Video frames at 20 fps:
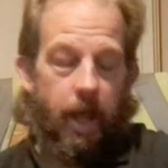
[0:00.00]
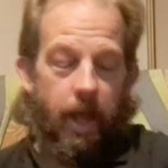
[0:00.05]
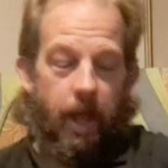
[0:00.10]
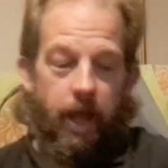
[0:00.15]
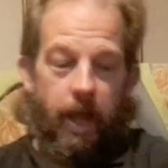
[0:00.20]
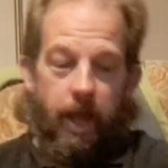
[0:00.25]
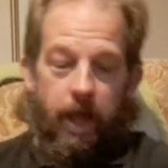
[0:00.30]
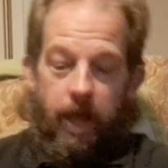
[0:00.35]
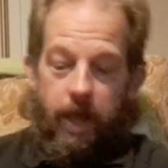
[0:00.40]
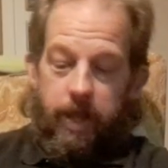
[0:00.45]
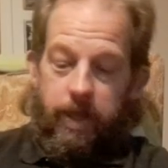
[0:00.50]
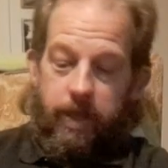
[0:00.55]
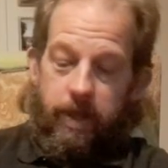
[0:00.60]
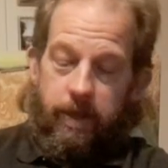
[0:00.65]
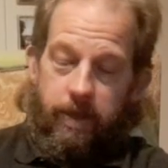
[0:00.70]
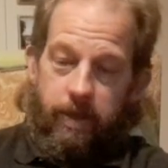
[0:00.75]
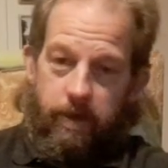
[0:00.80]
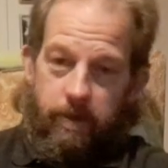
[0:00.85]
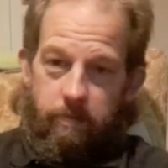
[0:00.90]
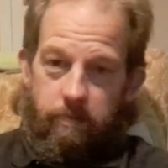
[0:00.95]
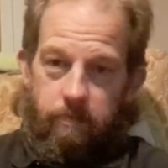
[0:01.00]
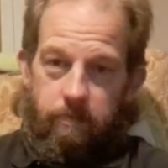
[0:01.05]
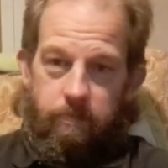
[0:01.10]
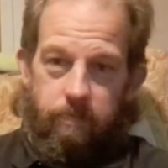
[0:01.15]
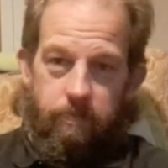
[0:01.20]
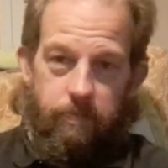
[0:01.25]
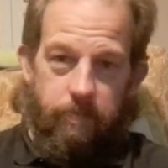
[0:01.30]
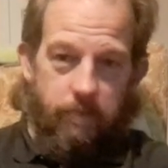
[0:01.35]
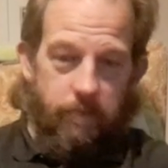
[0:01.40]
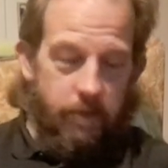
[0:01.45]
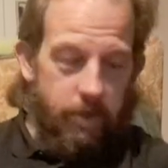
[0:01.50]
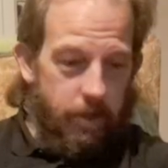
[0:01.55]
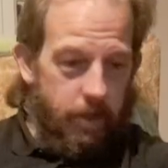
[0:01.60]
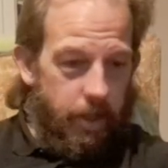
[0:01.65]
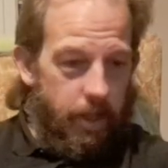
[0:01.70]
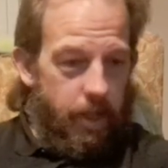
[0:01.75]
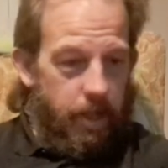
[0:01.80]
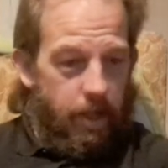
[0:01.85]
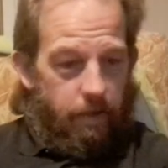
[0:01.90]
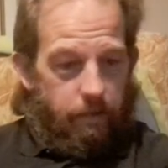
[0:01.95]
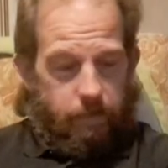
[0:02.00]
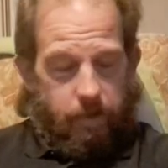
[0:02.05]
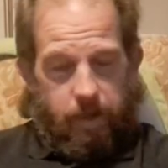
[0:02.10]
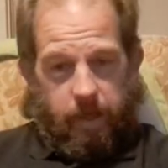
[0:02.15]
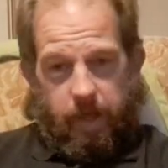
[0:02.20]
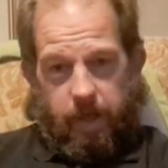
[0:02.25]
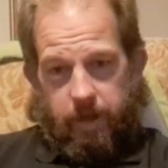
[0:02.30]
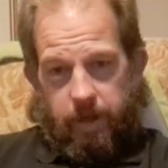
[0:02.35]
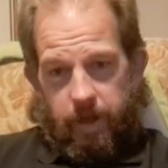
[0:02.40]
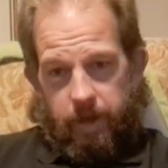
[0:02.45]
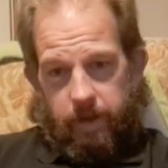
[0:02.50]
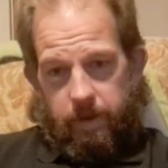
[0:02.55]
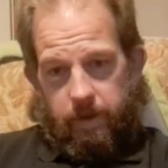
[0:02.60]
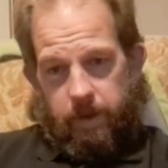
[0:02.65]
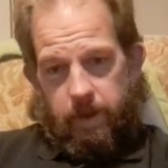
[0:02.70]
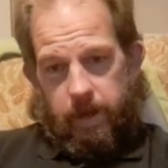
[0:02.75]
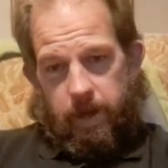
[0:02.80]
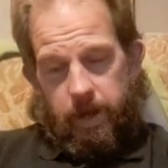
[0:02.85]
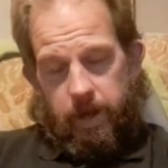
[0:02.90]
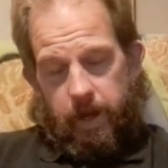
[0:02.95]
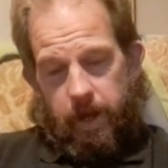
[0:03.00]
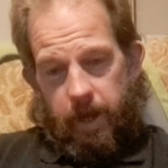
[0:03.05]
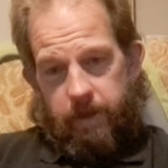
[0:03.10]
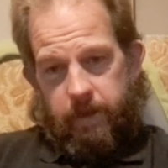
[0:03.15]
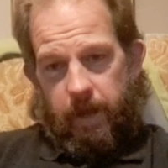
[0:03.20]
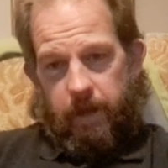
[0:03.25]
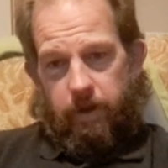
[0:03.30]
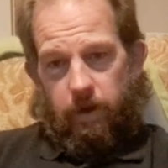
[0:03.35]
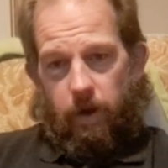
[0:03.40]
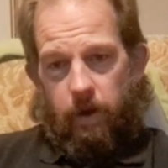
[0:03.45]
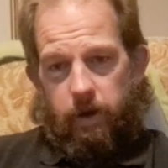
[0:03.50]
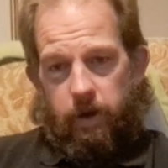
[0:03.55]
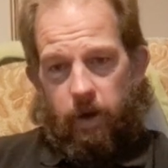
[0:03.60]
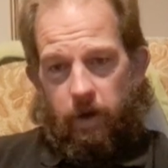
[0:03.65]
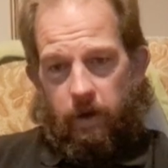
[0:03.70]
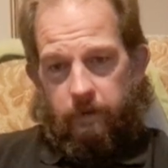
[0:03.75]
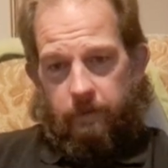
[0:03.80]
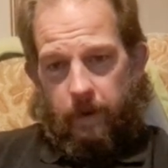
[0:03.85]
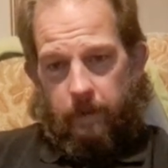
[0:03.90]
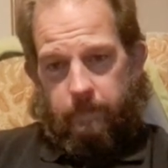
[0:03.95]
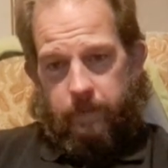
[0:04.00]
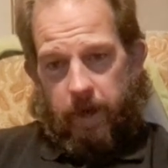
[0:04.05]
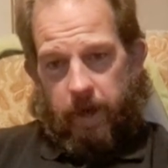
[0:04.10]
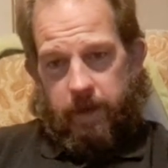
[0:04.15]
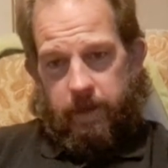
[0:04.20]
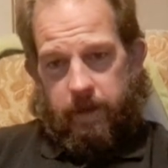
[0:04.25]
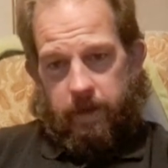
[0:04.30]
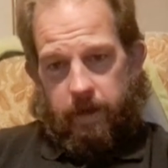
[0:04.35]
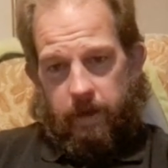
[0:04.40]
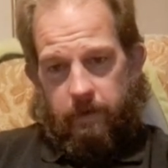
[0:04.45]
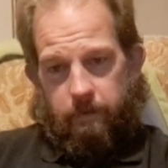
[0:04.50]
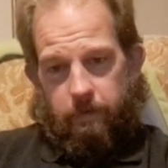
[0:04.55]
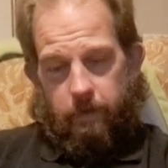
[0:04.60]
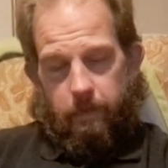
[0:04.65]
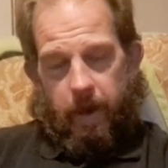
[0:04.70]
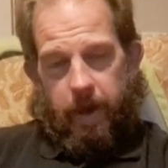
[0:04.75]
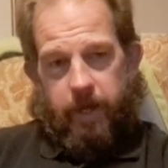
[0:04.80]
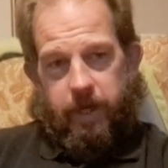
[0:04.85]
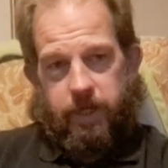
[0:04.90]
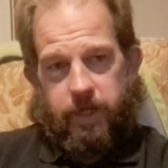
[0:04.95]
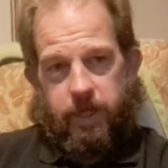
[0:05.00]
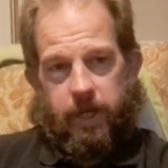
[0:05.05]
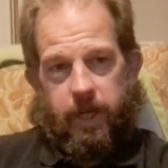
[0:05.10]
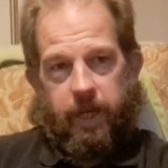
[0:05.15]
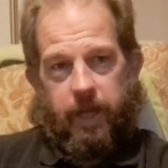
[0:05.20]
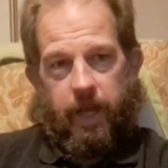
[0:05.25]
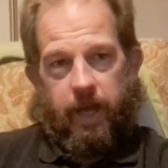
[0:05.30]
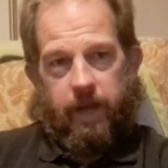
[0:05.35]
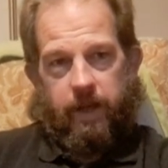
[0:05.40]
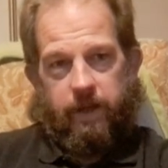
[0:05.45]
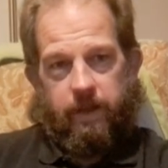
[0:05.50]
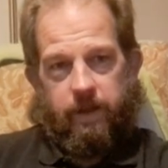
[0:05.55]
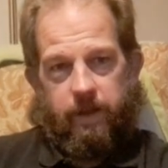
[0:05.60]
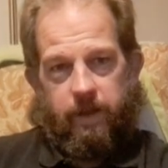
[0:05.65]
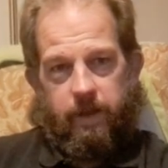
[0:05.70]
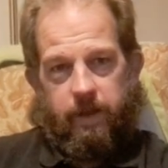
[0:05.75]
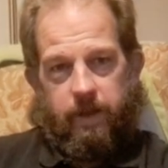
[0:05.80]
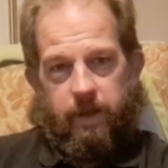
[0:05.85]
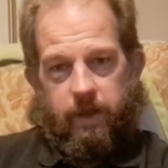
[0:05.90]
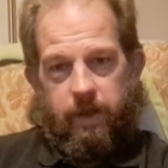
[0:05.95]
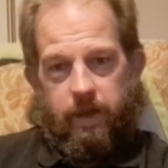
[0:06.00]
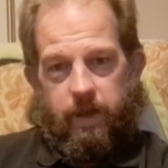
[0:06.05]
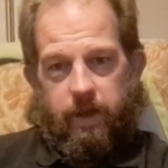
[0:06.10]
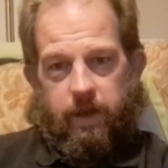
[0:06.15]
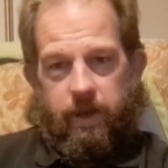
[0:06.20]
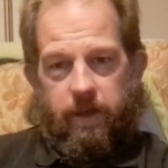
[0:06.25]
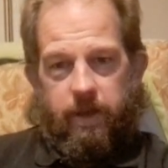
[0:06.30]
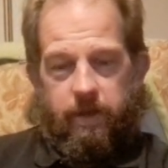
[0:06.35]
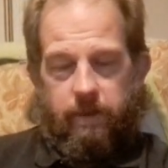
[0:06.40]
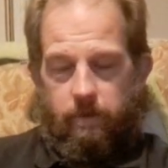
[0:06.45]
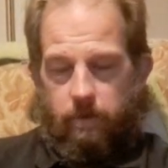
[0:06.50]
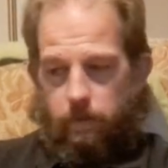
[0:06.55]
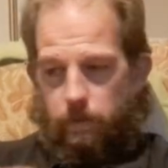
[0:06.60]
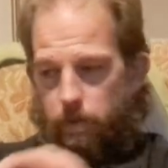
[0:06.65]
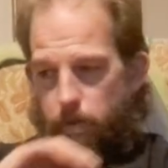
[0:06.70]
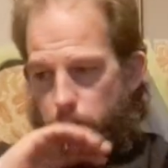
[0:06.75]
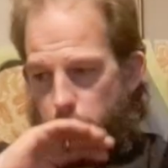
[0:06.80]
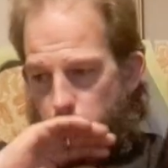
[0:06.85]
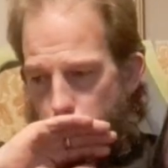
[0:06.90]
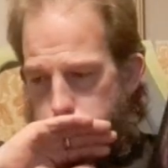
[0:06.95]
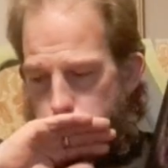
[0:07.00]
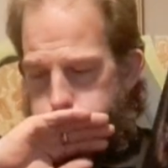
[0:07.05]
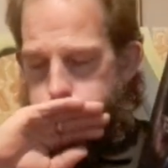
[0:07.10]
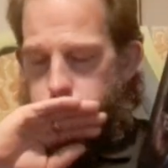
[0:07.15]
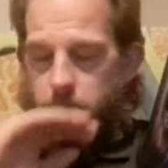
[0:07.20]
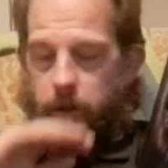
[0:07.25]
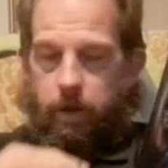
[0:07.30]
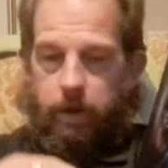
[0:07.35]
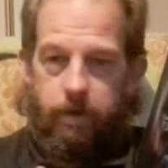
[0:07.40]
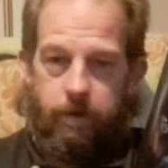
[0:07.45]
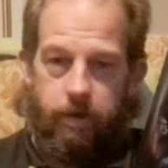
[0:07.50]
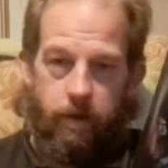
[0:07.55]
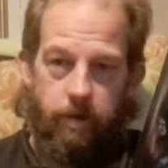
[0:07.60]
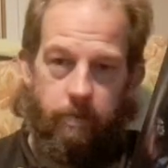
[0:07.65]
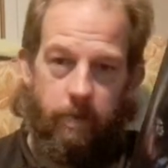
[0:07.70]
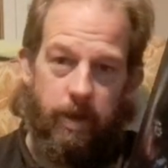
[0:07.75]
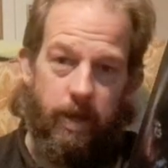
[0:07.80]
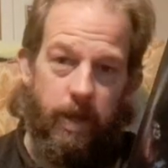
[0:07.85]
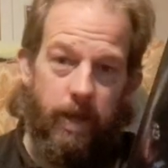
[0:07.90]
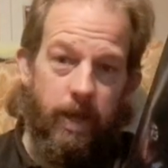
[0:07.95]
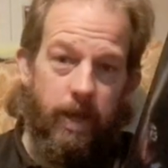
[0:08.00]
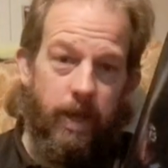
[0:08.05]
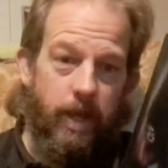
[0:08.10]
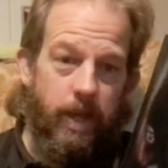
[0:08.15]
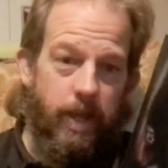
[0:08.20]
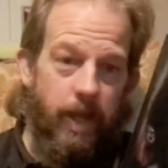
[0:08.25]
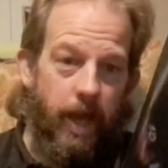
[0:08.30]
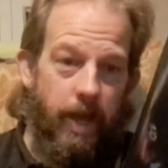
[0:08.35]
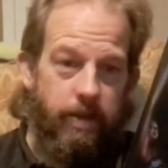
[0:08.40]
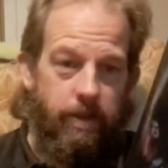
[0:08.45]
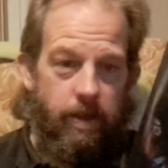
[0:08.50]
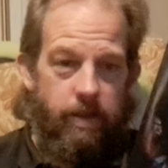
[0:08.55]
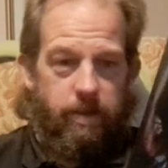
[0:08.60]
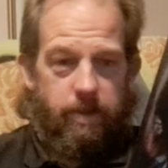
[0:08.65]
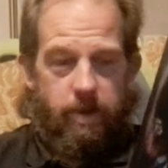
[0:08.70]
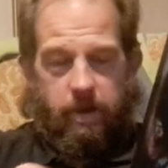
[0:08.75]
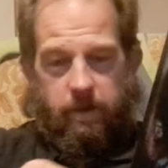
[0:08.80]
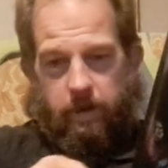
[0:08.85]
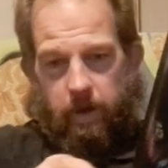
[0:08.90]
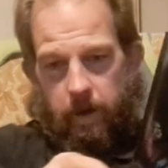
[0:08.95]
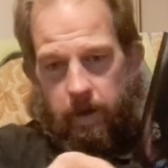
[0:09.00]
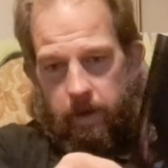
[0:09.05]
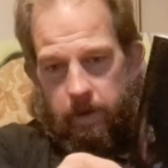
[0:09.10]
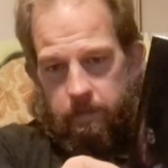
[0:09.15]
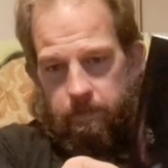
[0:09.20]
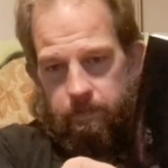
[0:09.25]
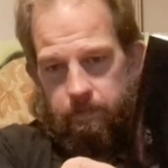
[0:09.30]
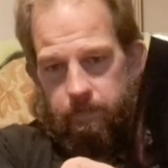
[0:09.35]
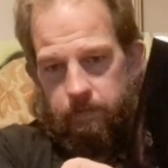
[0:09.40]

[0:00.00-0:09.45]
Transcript: and obviously this is, like I said, got a lot of updated information in it. Excuse me. Yeah, so this is got